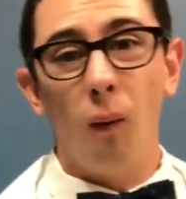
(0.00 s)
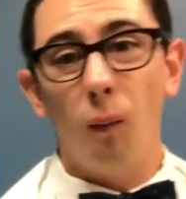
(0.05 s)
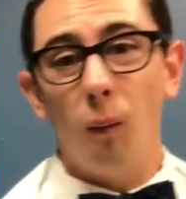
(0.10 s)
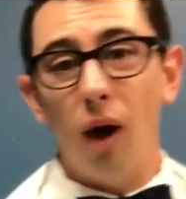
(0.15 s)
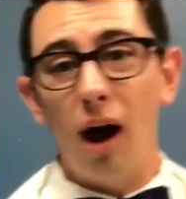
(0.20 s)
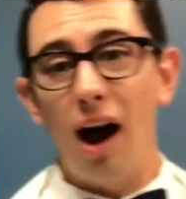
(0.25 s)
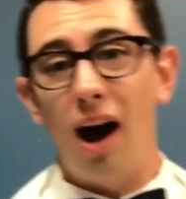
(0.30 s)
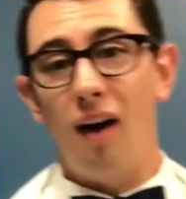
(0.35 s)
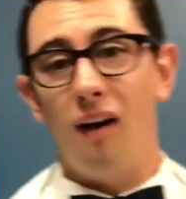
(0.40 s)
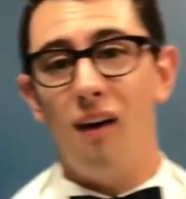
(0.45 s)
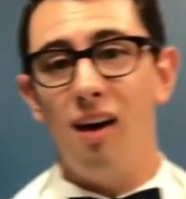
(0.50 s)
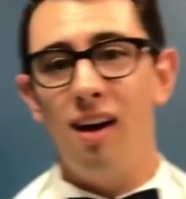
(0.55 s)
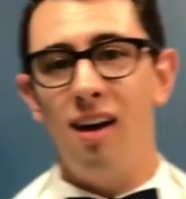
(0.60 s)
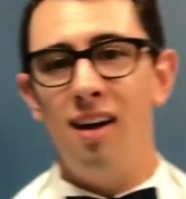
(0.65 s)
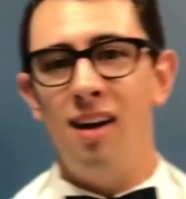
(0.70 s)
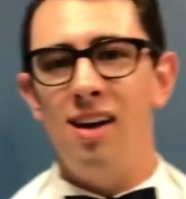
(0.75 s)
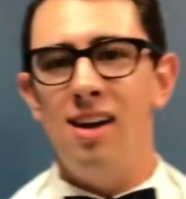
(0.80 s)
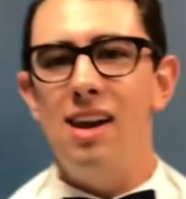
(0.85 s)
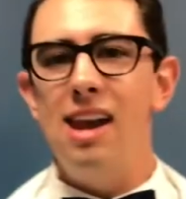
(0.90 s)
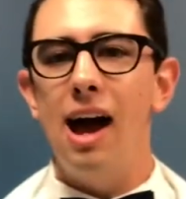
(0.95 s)
Wow.
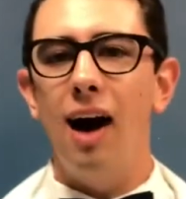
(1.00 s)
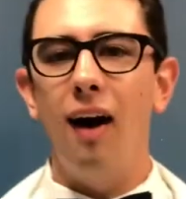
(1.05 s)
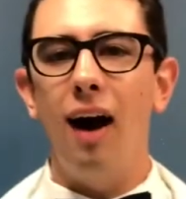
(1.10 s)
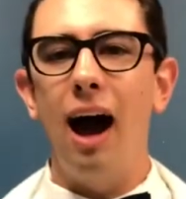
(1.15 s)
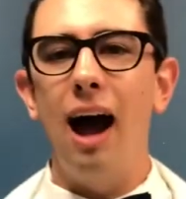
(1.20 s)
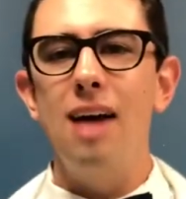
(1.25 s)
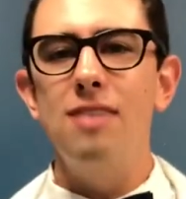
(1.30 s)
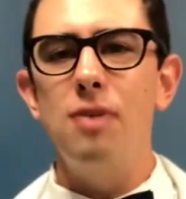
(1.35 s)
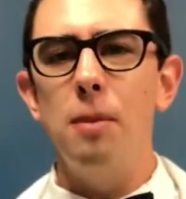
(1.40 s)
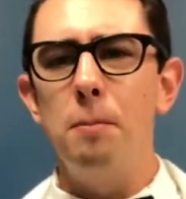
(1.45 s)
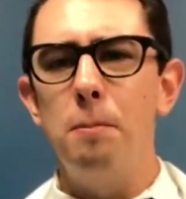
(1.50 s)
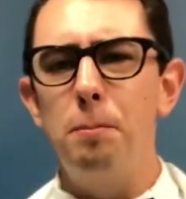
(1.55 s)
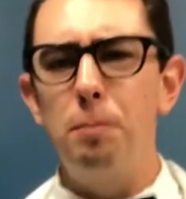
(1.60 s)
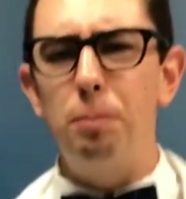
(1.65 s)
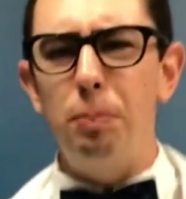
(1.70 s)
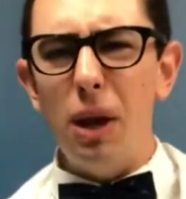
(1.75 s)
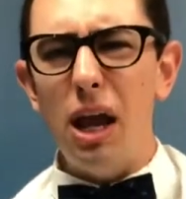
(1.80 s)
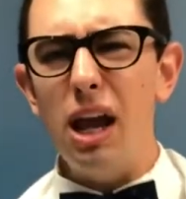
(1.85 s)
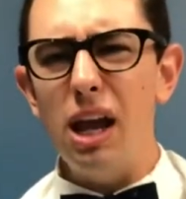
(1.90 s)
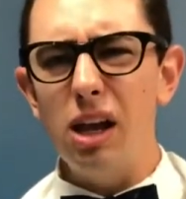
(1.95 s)
Now I have a
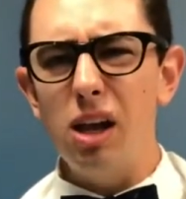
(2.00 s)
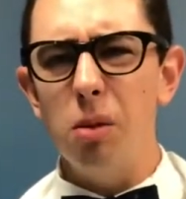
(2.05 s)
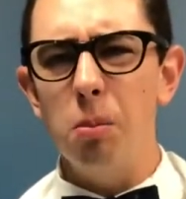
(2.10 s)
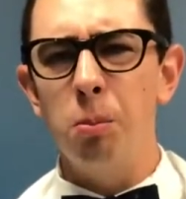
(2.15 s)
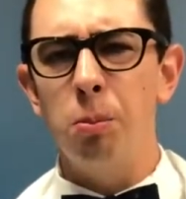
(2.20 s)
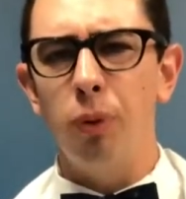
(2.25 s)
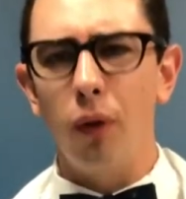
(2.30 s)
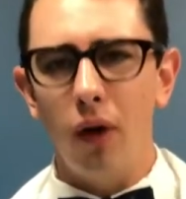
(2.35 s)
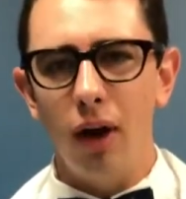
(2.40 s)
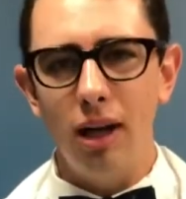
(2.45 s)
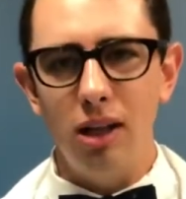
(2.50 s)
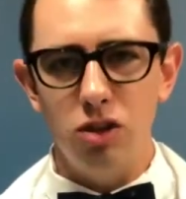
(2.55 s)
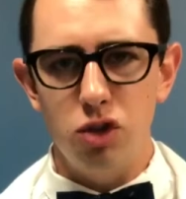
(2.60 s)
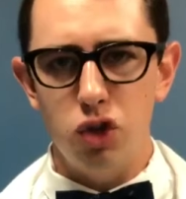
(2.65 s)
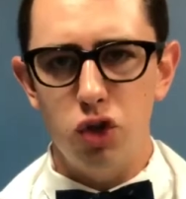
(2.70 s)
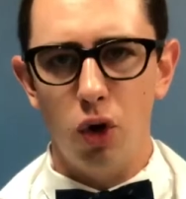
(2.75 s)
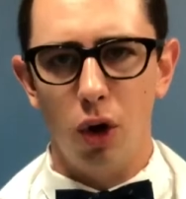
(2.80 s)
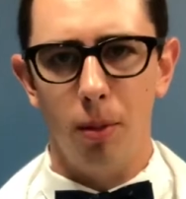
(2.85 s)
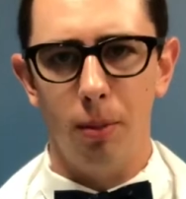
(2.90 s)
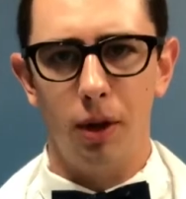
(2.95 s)
big
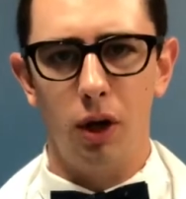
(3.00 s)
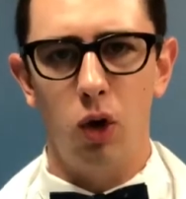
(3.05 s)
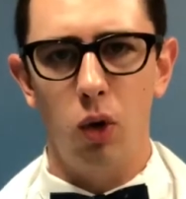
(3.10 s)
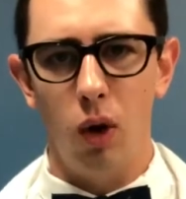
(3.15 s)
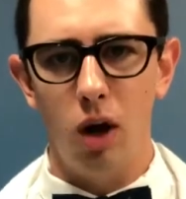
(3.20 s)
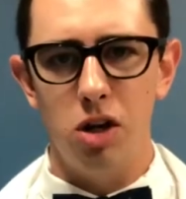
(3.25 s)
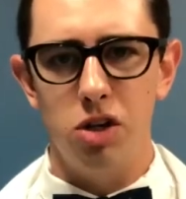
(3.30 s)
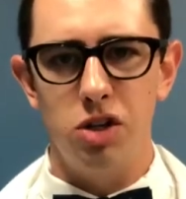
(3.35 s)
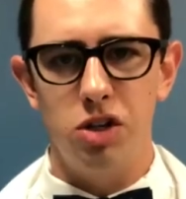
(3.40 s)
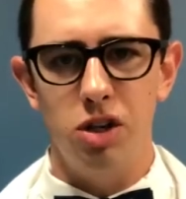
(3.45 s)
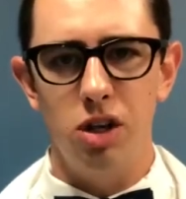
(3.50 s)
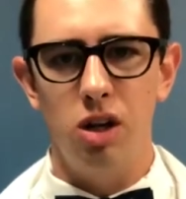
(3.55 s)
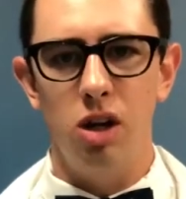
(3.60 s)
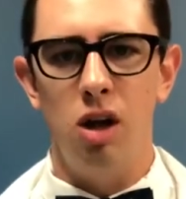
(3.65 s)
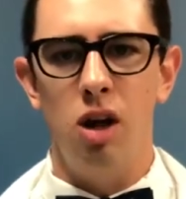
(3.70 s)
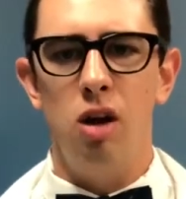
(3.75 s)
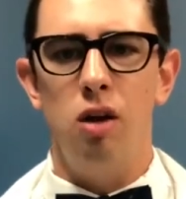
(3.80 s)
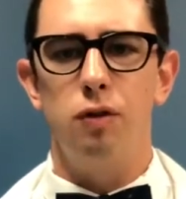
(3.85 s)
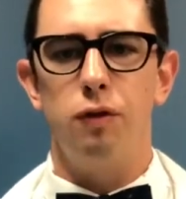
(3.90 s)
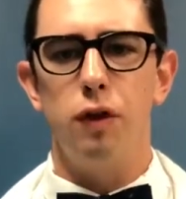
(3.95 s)
brainstorming question